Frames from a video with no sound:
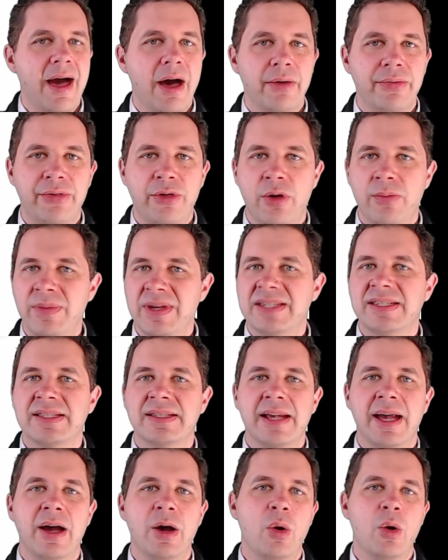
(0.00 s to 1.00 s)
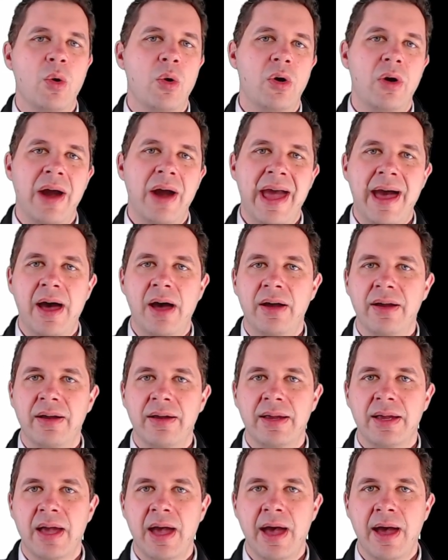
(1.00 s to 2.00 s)
thermistor or our
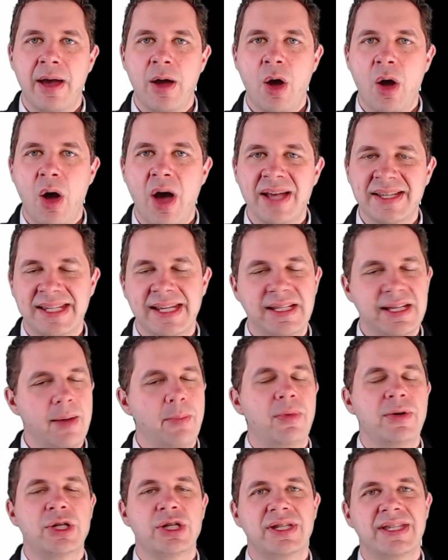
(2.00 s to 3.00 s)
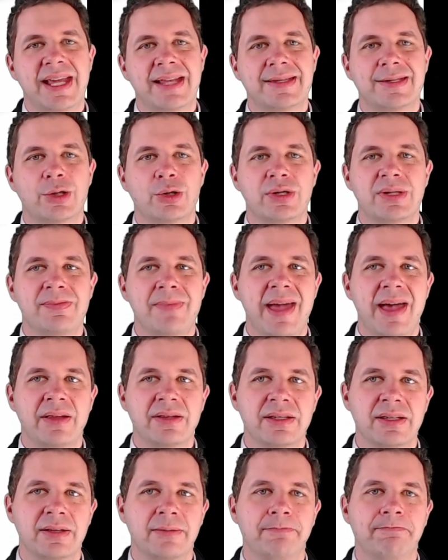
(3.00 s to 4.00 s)
IC temperature sensor is
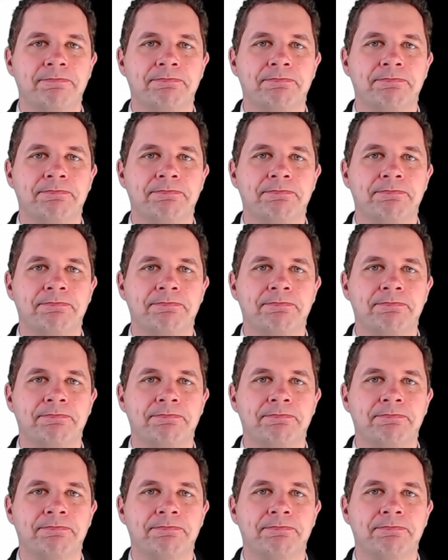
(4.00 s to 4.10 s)
mounted.